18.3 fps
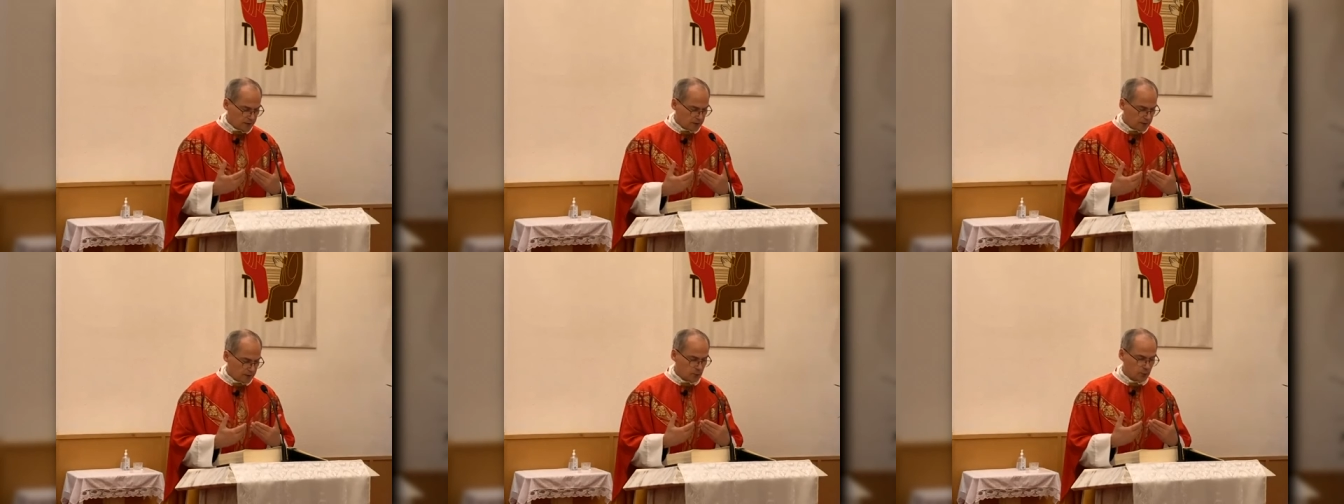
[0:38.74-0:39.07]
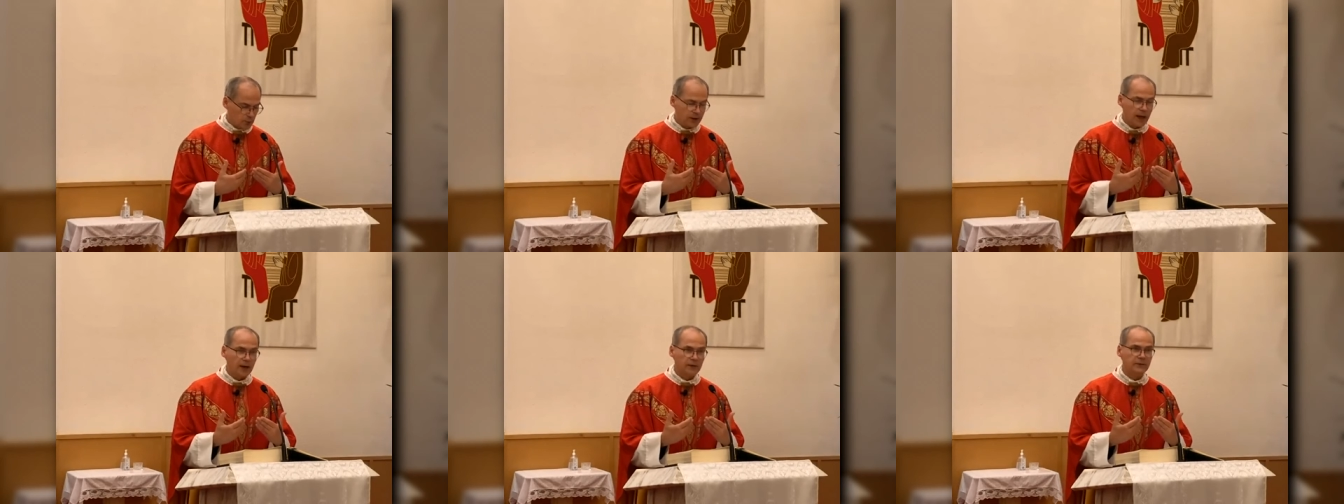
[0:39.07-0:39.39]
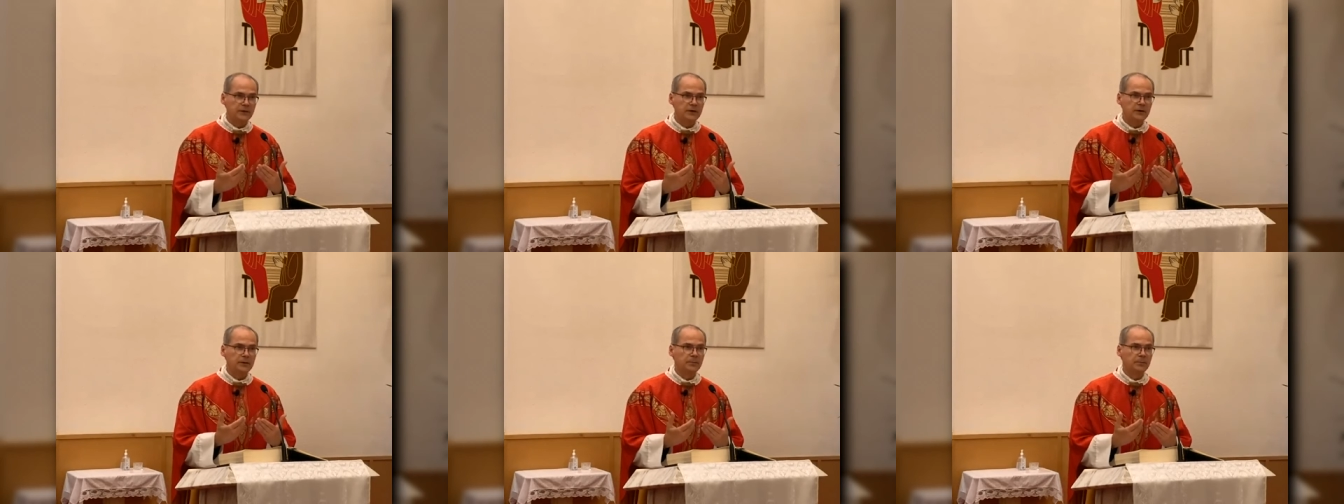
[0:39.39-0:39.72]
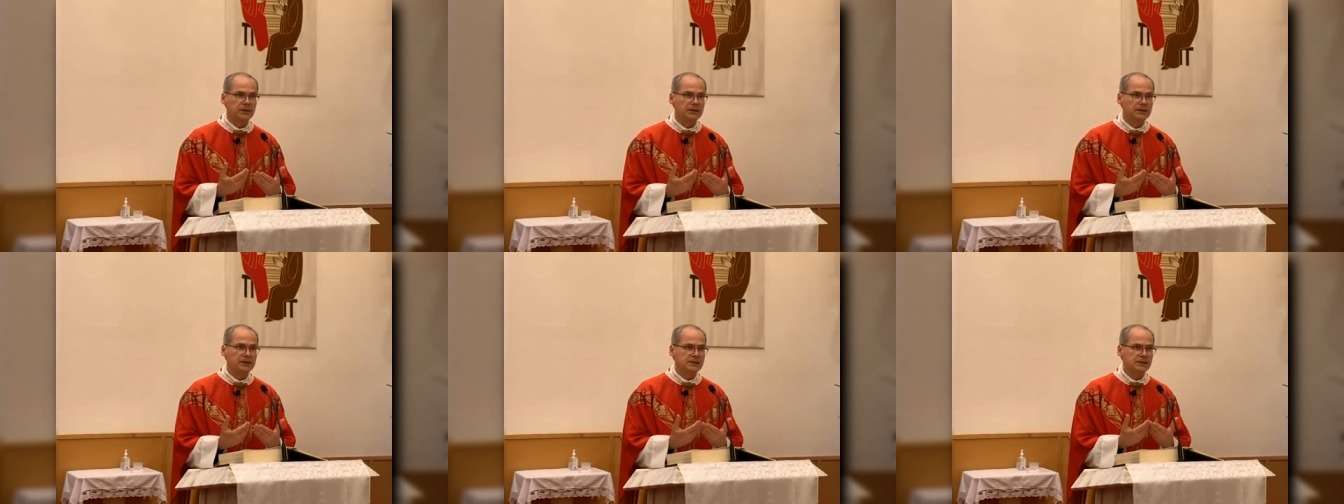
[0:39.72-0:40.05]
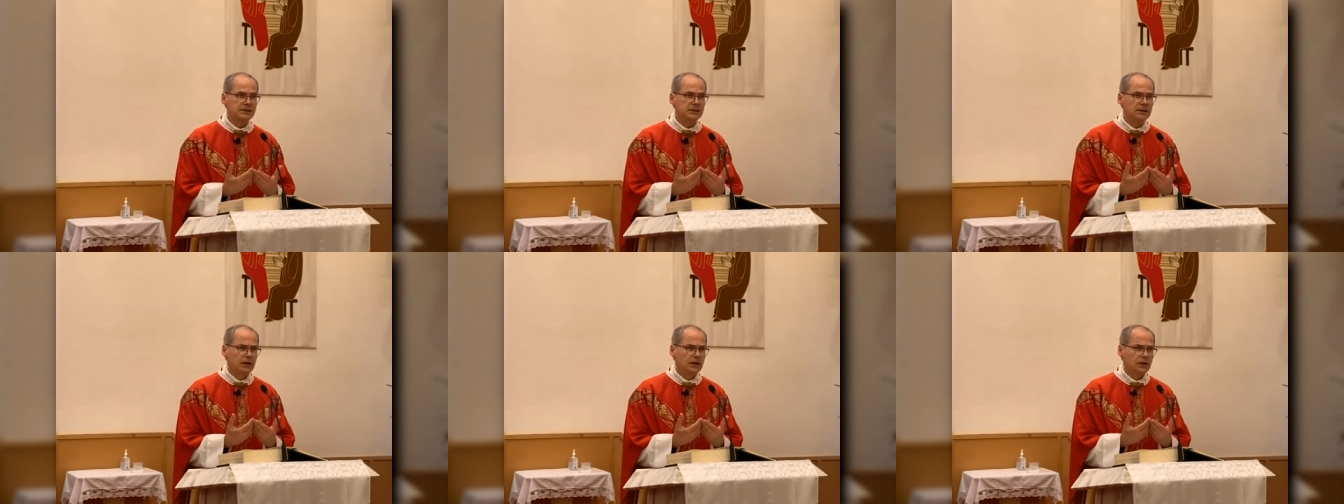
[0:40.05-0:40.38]
that we have the
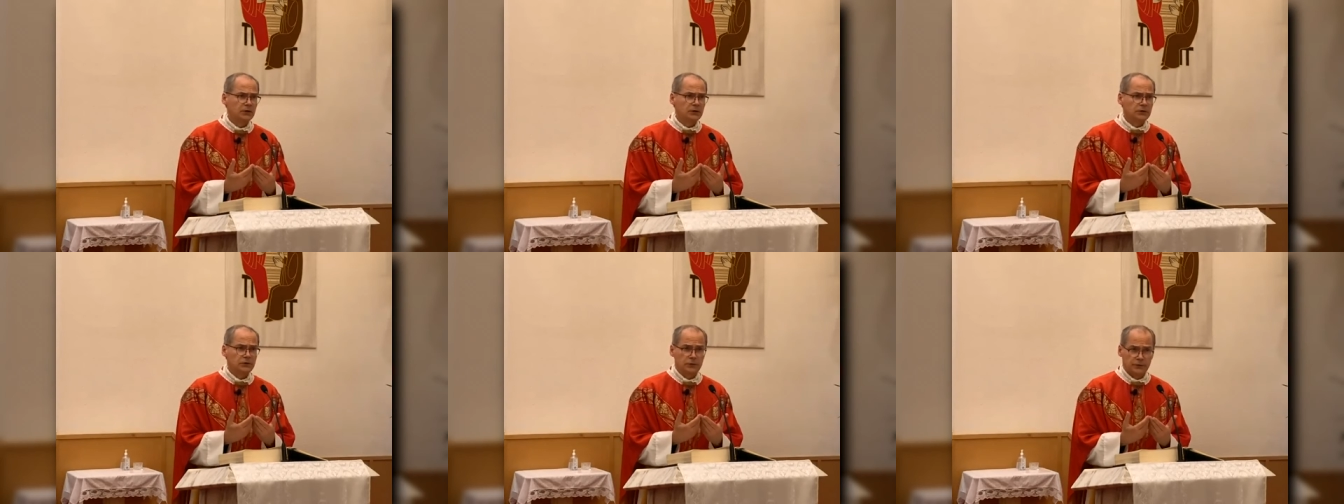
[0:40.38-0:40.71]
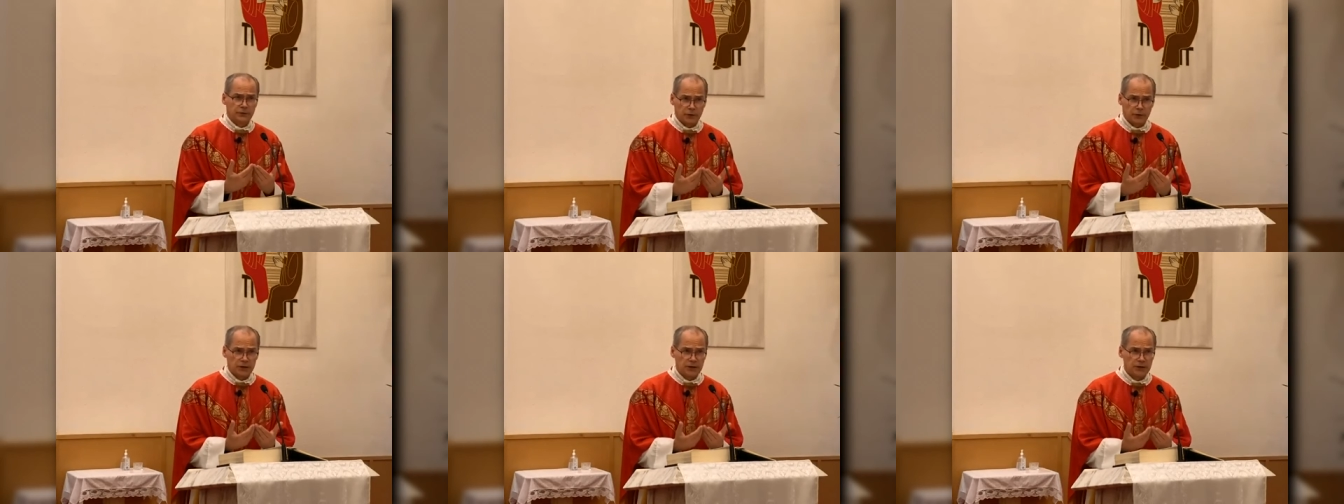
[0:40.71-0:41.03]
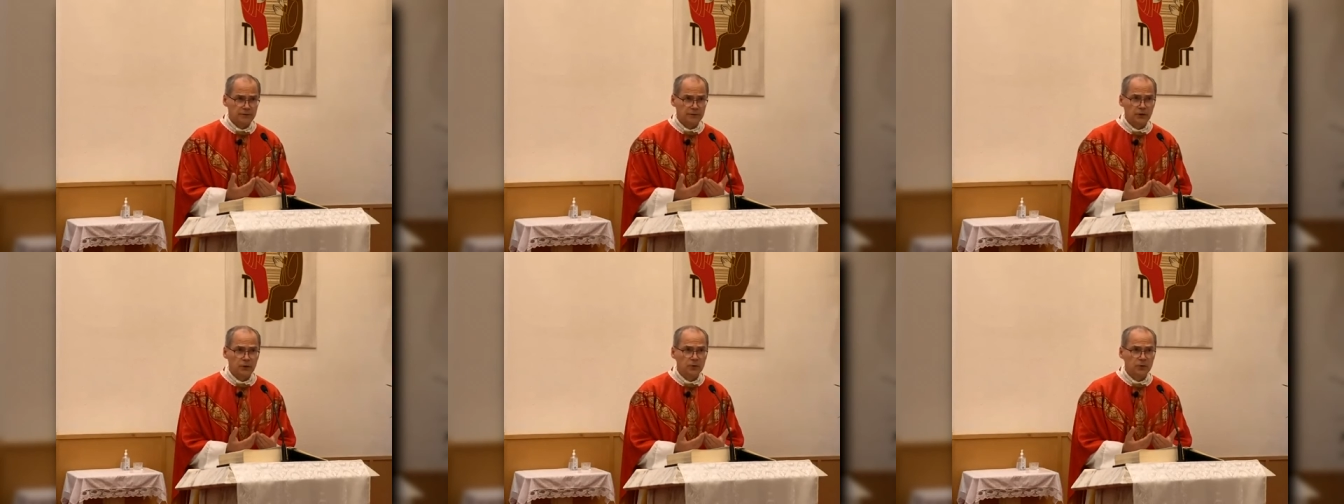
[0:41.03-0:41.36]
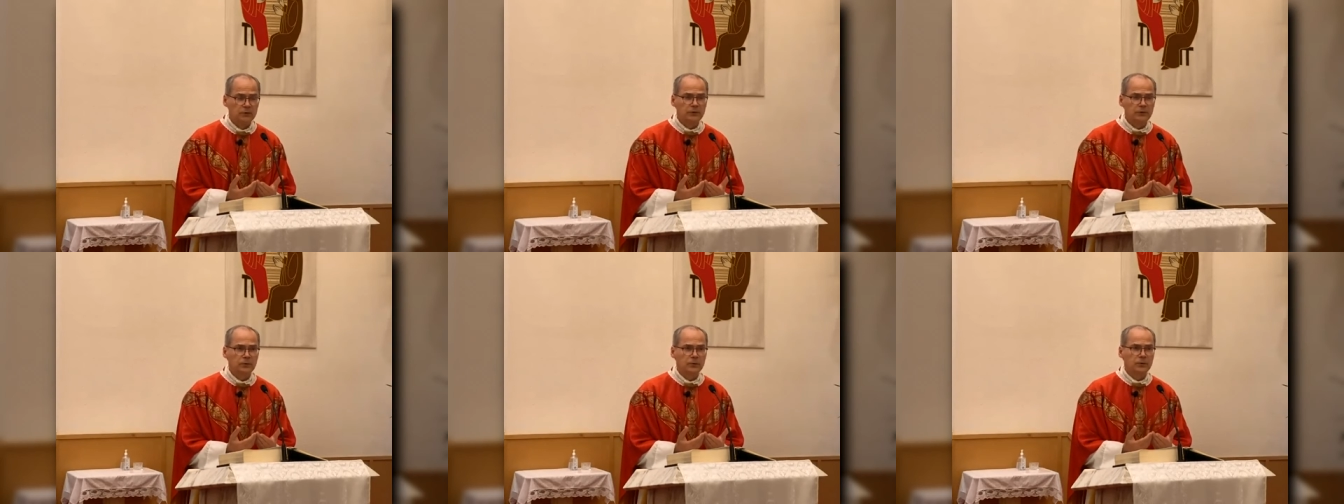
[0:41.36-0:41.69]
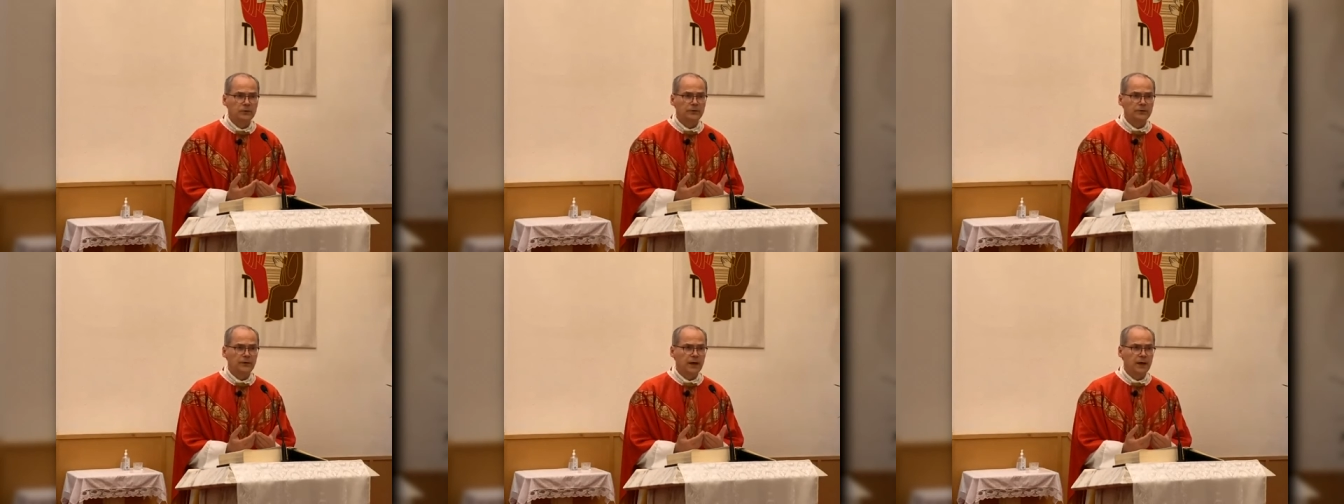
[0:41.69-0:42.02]
ability to forgive those who
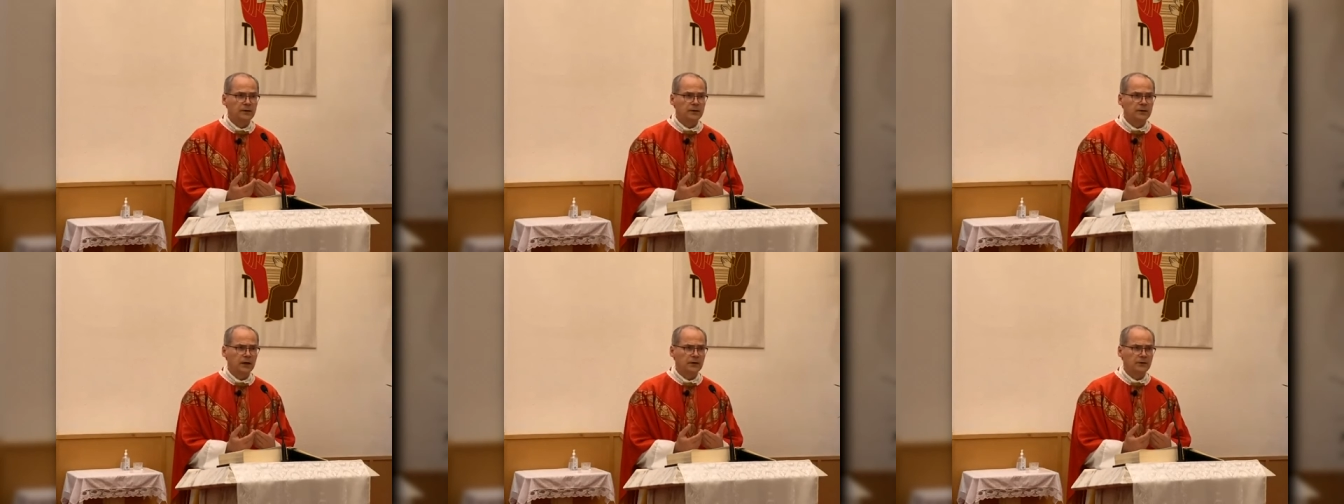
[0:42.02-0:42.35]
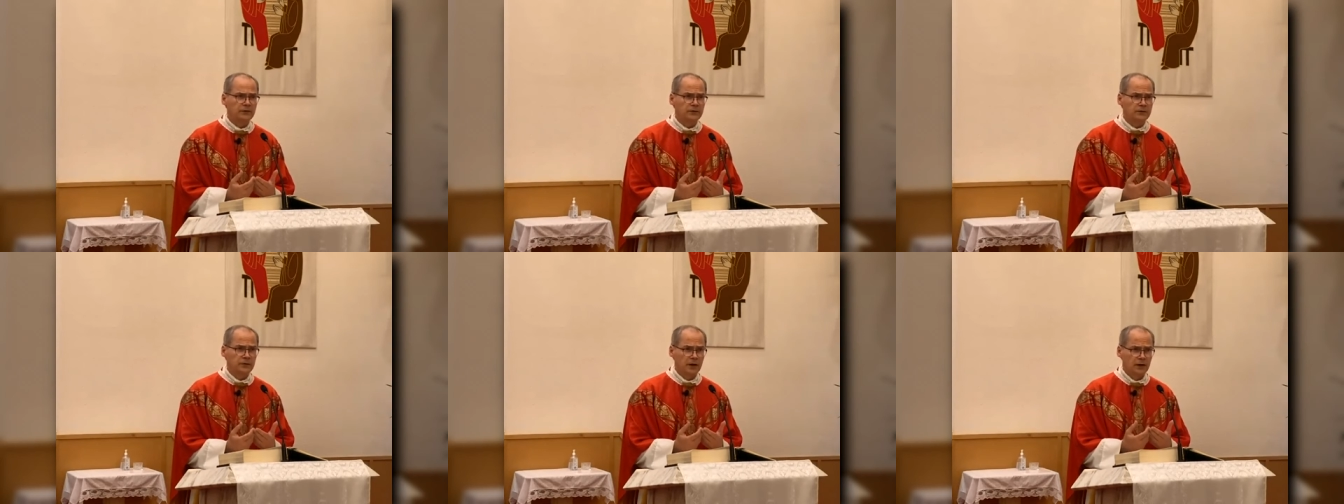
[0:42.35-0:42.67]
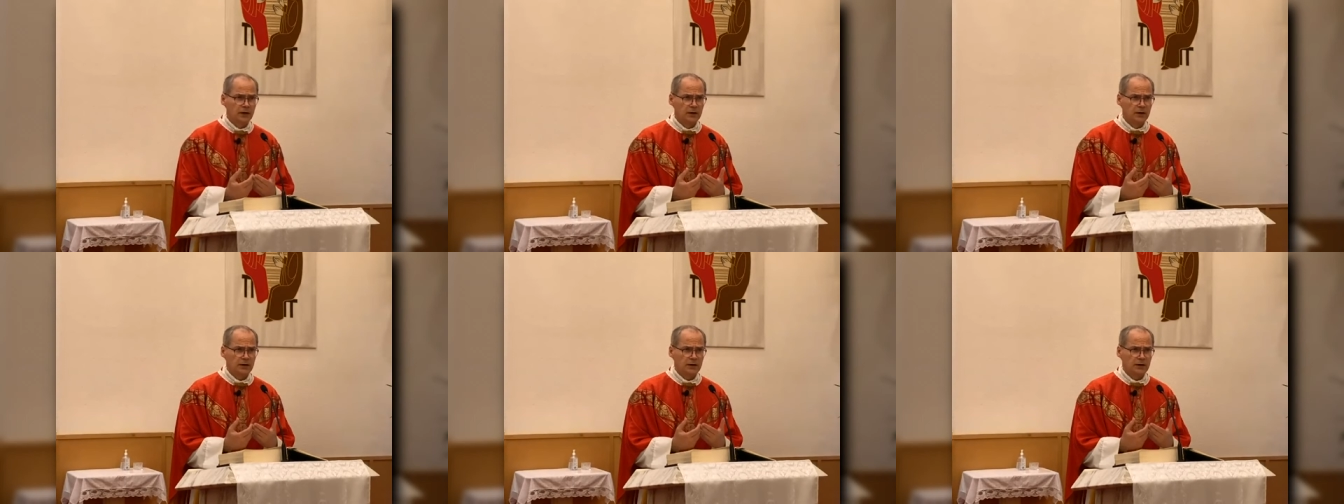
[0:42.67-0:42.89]
offend us